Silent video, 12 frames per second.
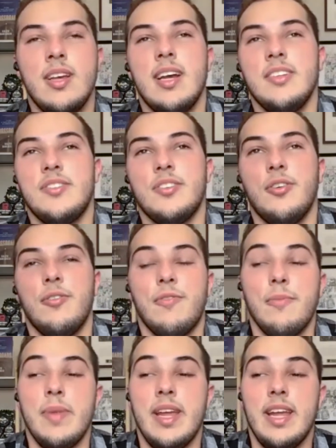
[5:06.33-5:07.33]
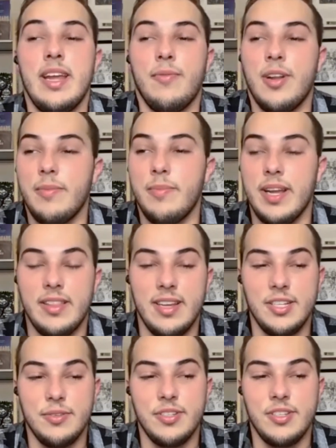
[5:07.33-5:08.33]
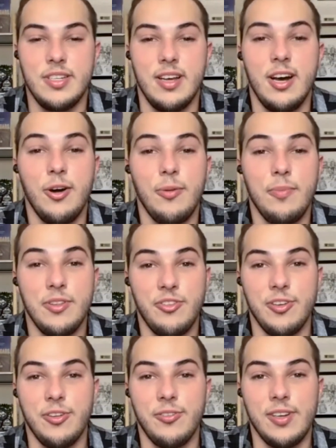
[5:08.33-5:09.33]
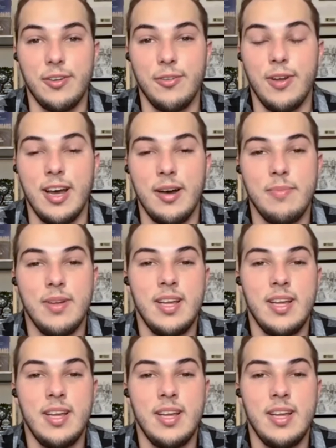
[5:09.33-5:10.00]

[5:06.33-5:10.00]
And so for me, one of the big things was to help the children growing up.